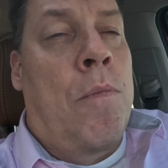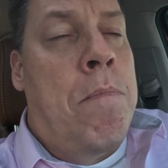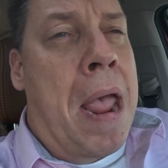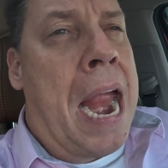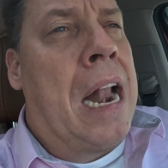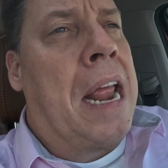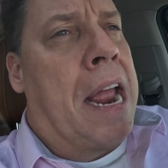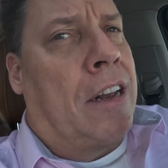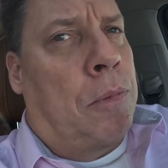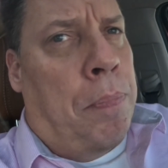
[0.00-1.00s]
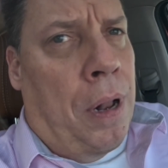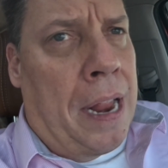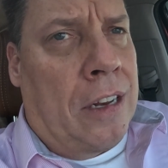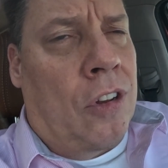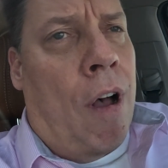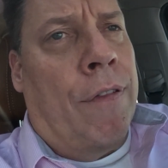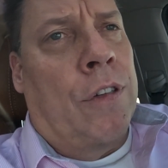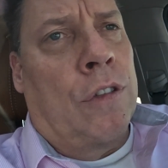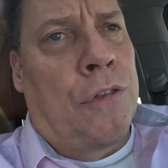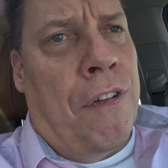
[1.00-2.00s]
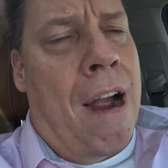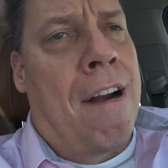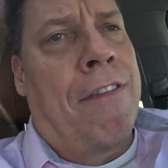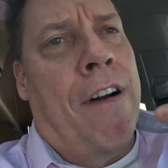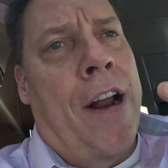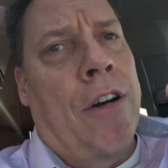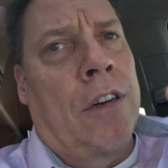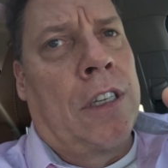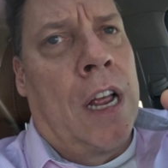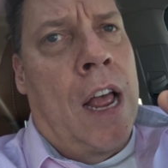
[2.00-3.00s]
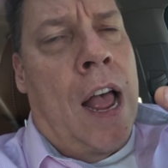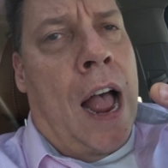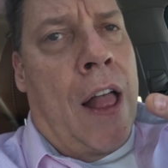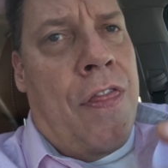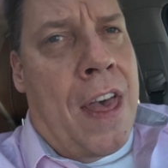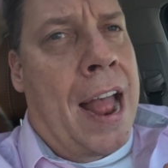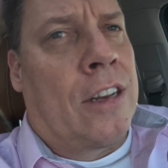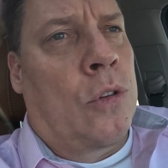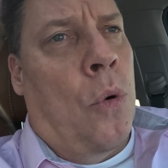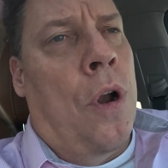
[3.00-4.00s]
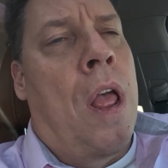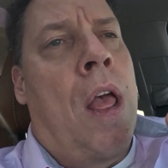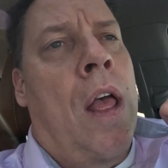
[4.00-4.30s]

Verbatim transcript: mainly it's police officers, firefighters, and that sort.